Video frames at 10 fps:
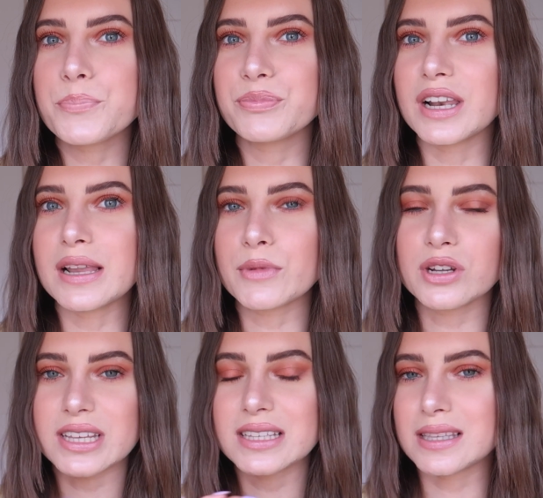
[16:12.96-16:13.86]
The lip
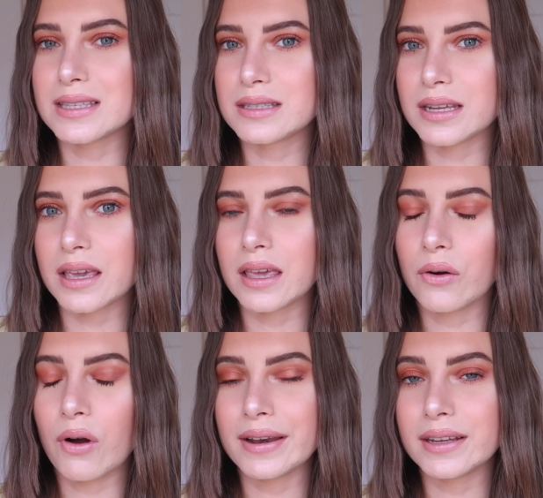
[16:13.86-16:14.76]
gloss isn't sticky
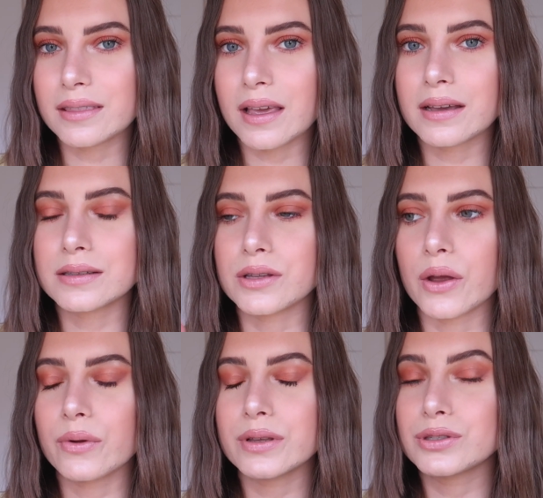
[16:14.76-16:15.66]
or anything,
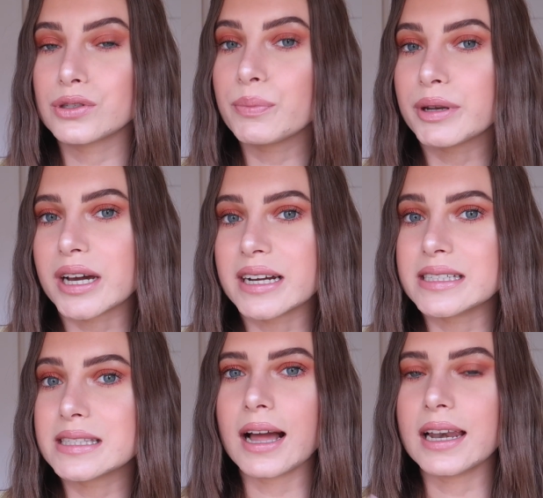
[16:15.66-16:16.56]
so super
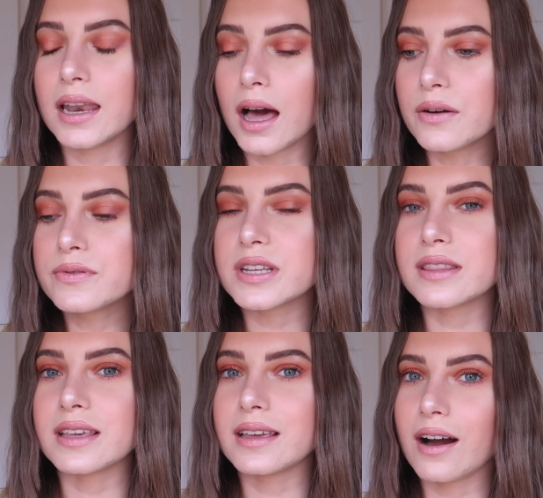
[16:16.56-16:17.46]
nice. I loved
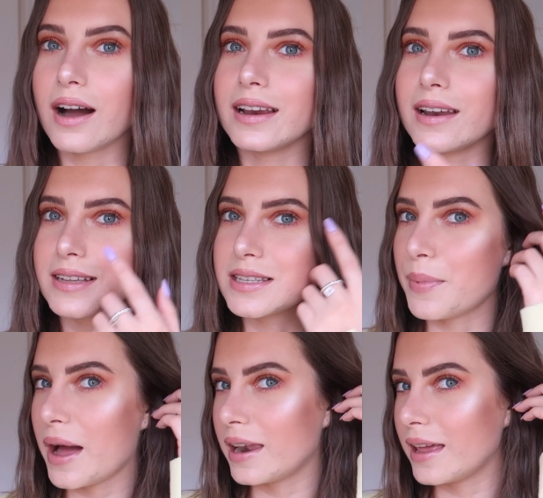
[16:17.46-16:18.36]
the highlighter
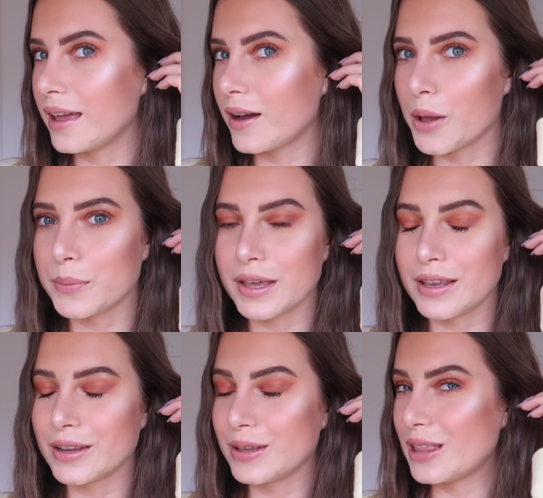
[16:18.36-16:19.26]
palette. I
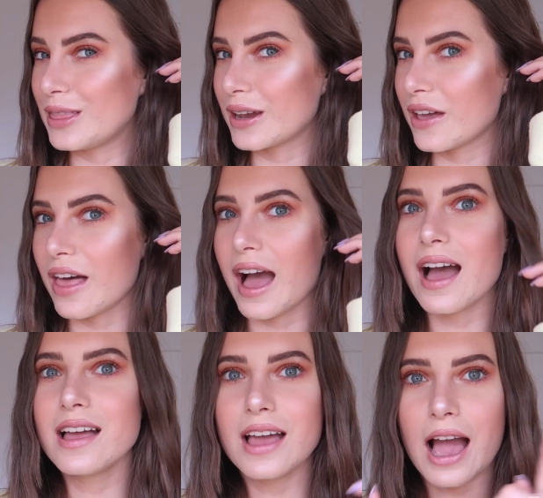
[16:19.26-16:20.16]
mean, look at
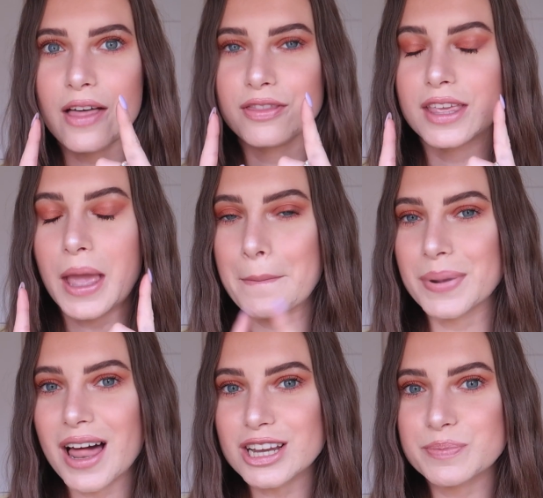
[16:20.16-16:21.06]
that. And the
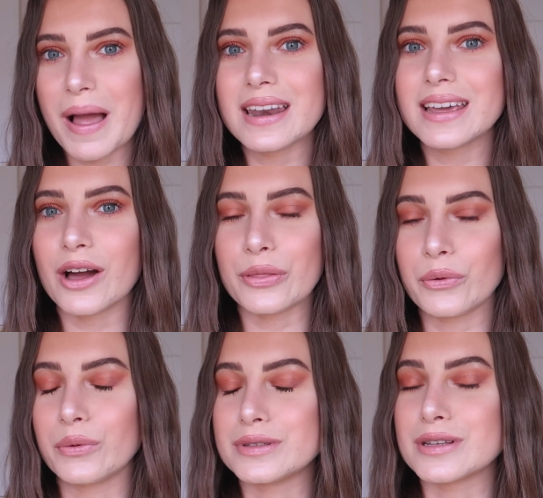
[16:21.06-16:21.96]
blush palette I
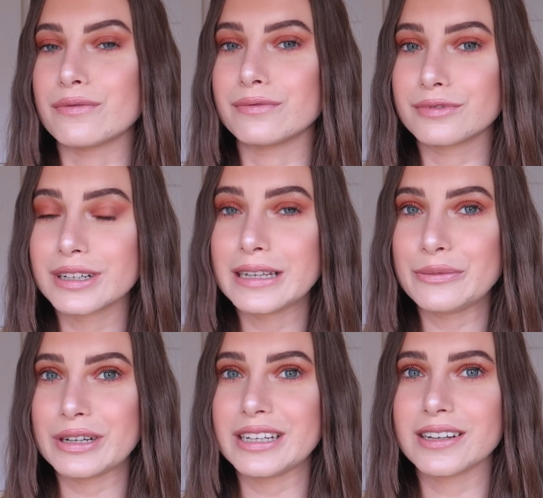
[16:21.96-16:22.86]
thought was
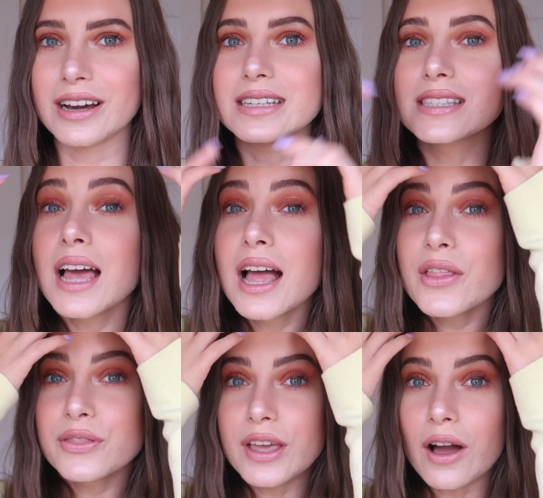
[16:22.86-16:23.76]
really, really nice.
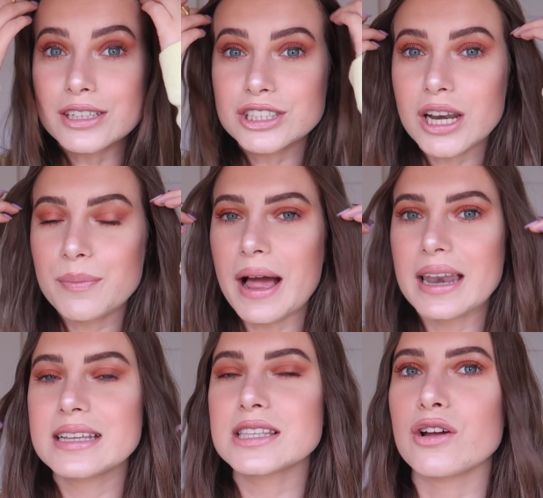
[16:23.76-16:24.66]
The eyeshadow
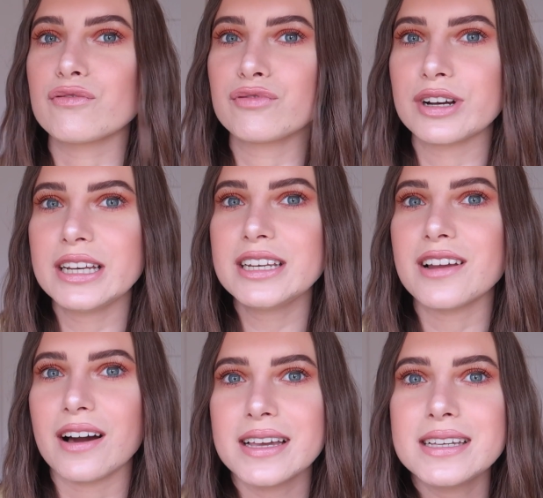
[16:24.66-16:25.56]
palette, really
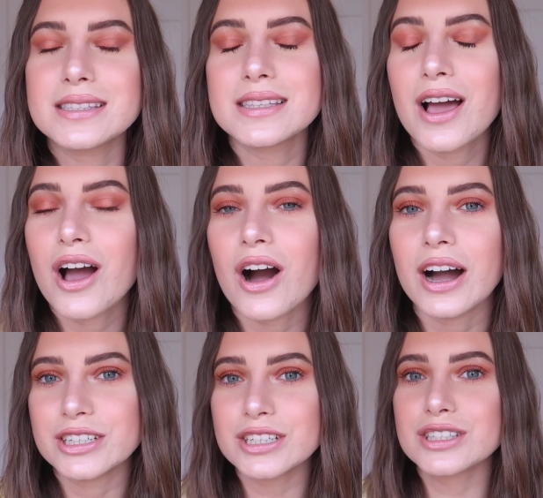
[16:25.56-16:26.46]
nice.
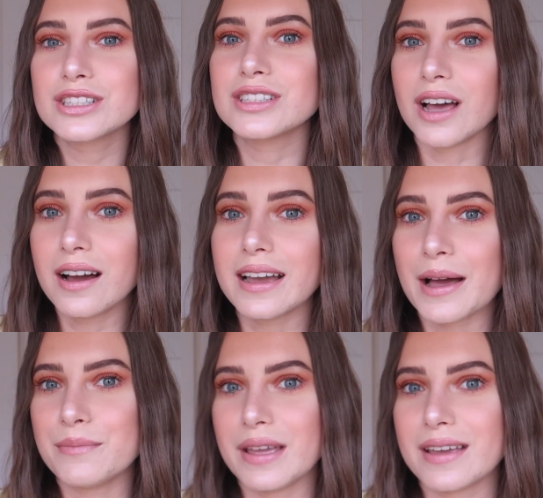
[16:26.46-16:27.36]
I just suck
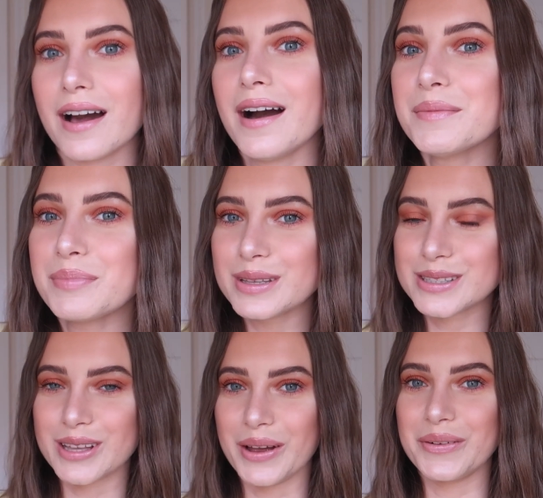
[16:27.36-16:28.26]
at makeup,
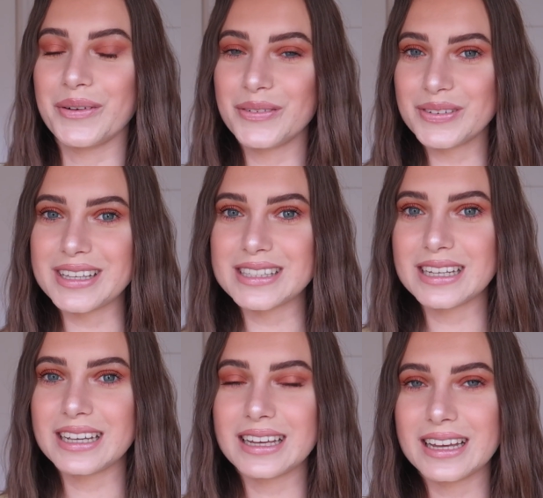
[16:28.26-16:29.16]
so
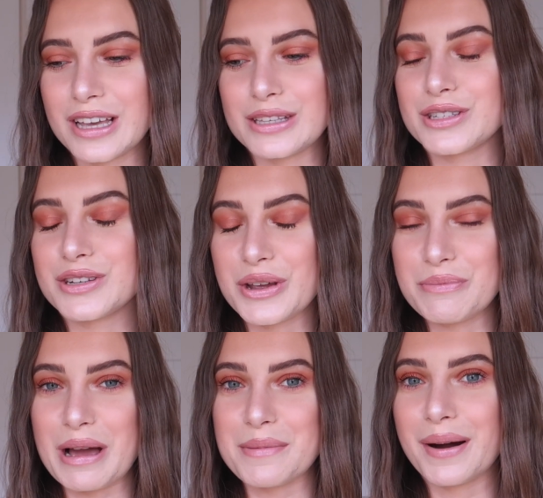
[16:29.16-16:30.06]
obviously that's no
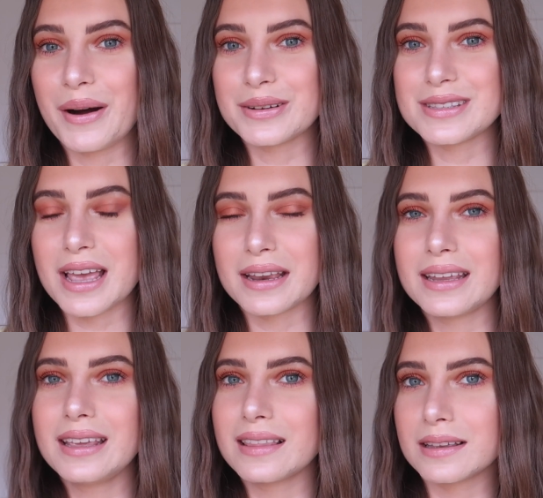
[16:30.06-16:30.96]
bad part on
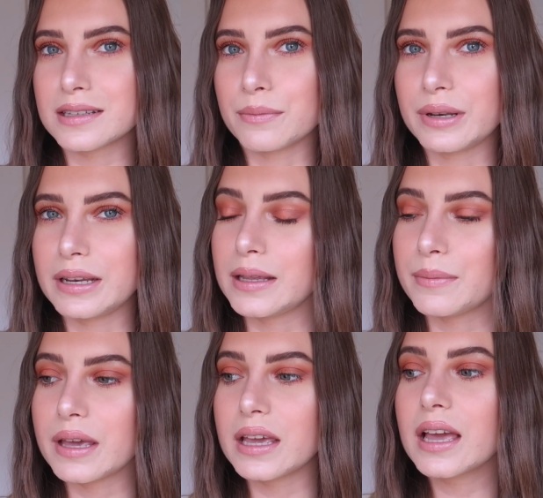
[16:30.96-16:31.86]
Technic, that's completely
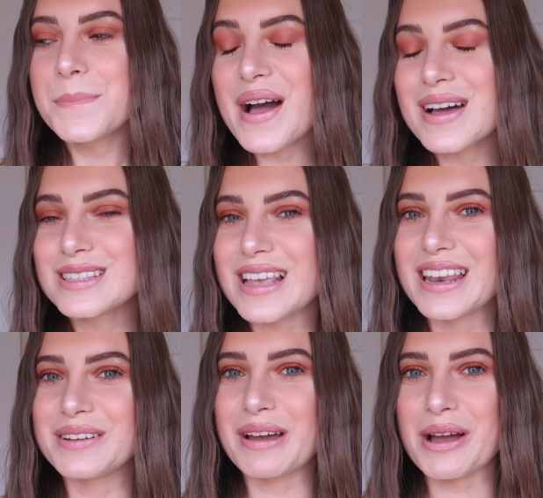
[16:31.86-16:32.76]
me. But
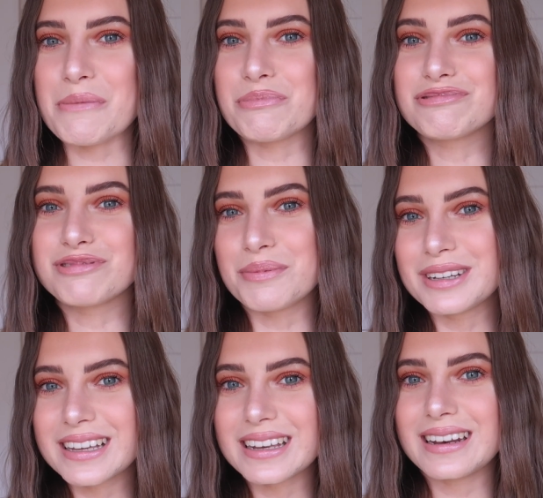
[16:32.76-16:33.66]
anyway, I'm
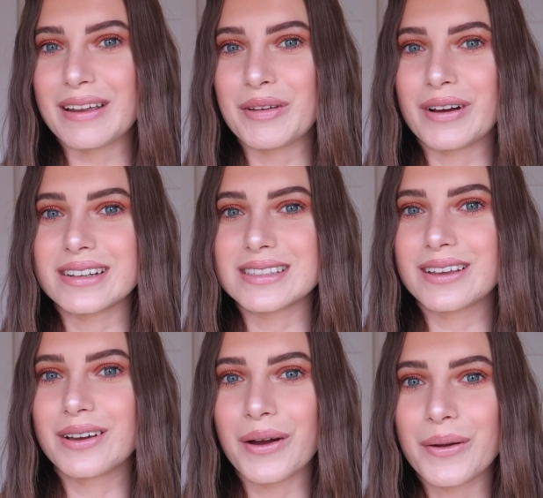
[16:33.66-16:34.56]
probably gonna let you guys
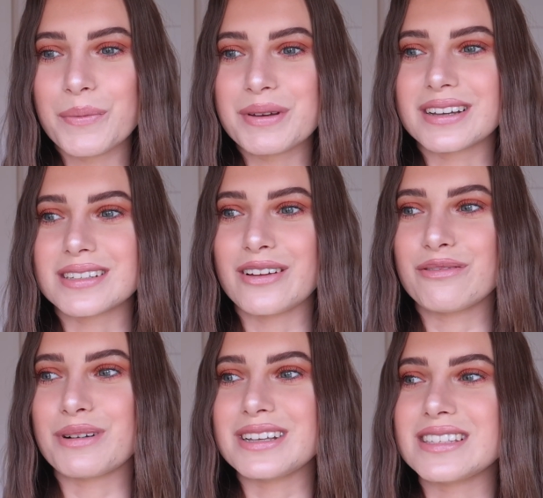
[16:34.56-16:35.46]
go because
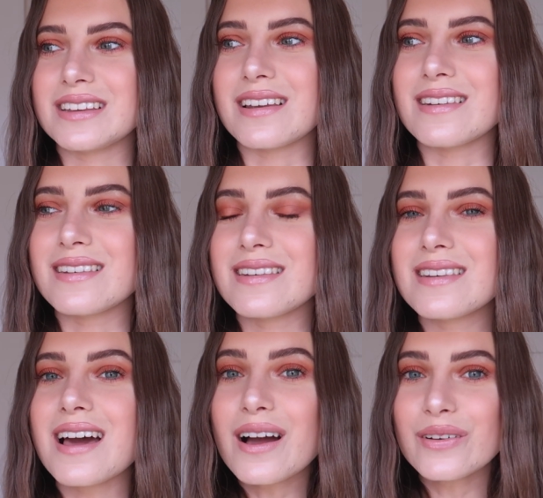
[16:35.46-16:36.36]
I've wasted
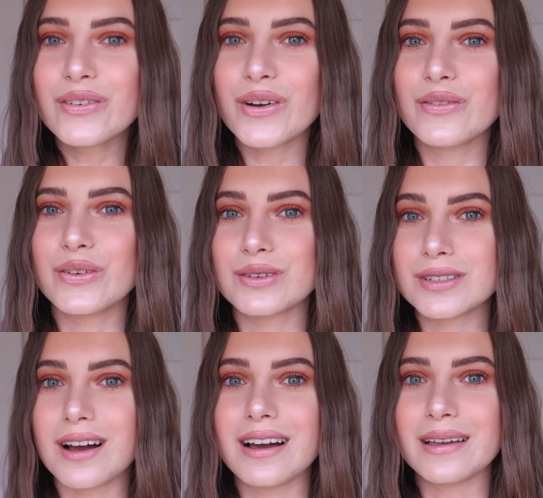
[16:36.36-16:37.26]
enough of your
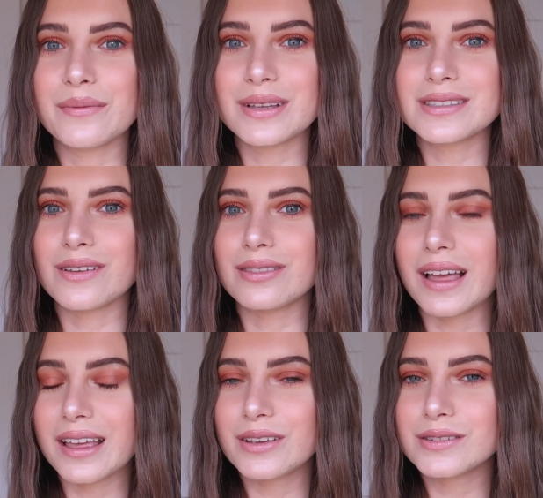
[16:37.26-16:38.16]
time. So
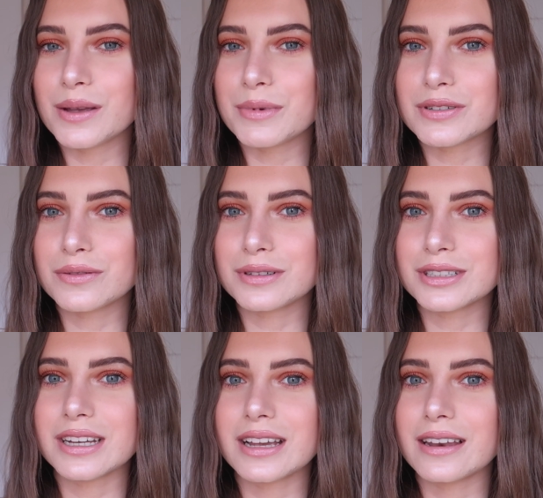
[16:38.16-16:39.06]
thank you so much for
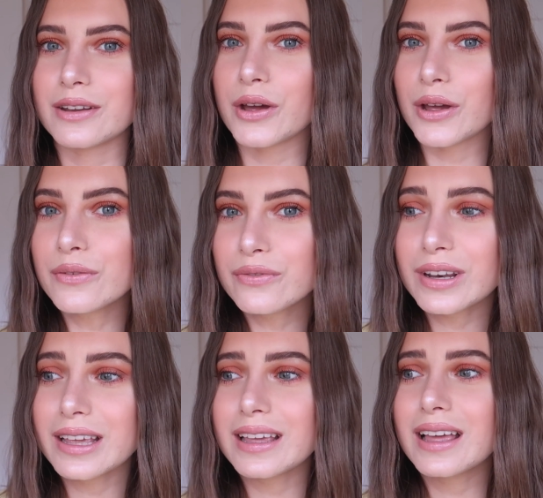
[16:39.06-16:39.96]
watching, and
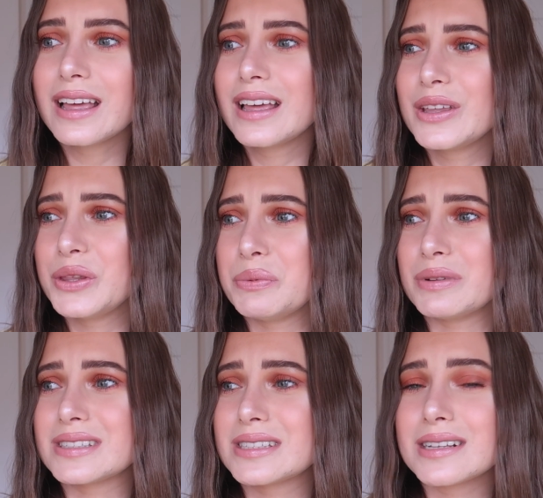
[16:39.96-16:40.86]
hopefully you
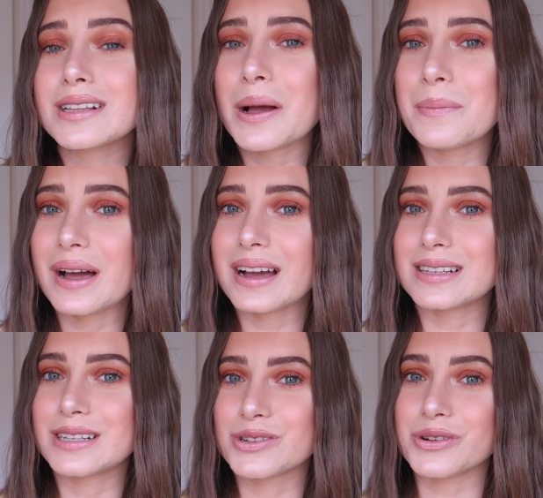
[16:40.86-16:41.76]
will still come
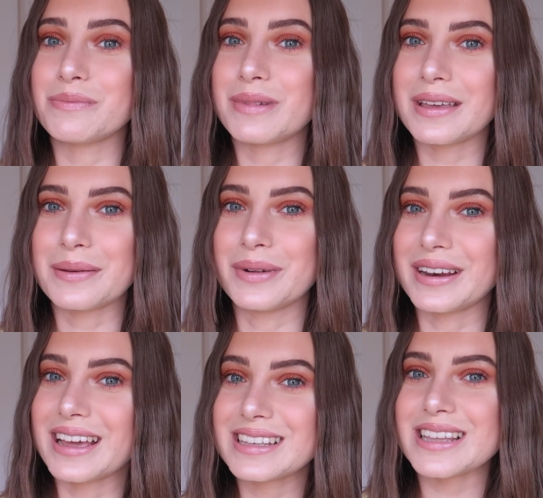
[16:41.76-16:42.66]
back to join me in my
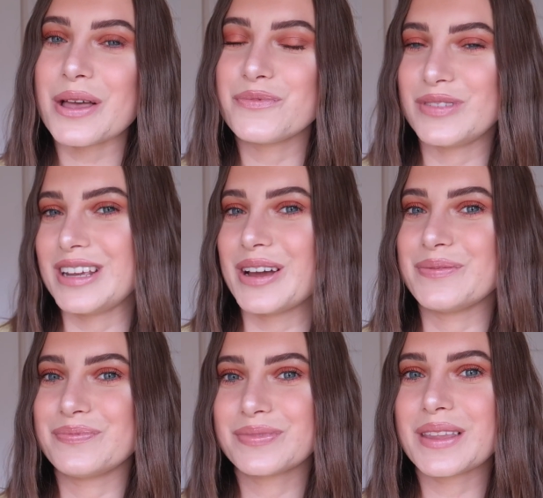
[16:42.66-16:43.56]
next
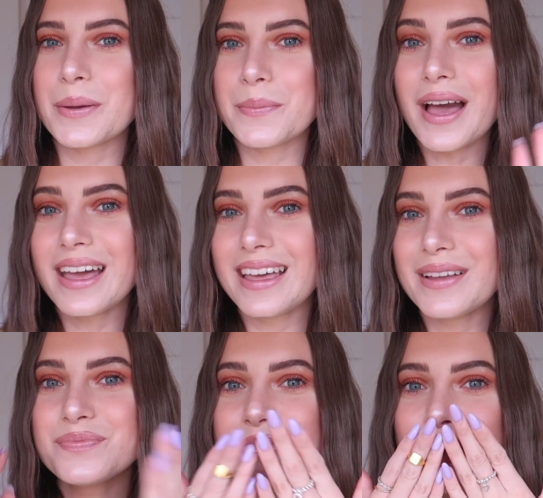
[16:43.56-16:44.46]
video.
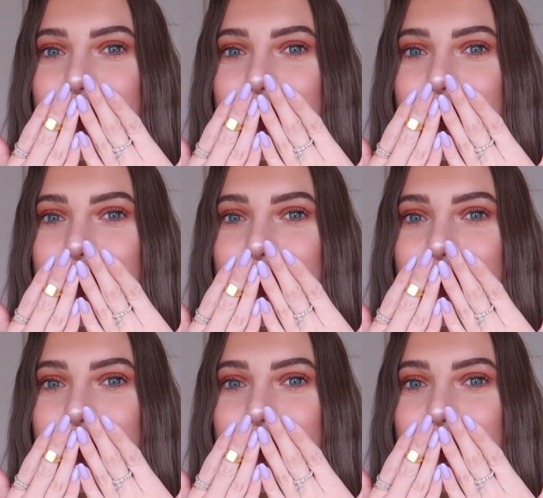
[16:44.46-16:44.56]
Bye!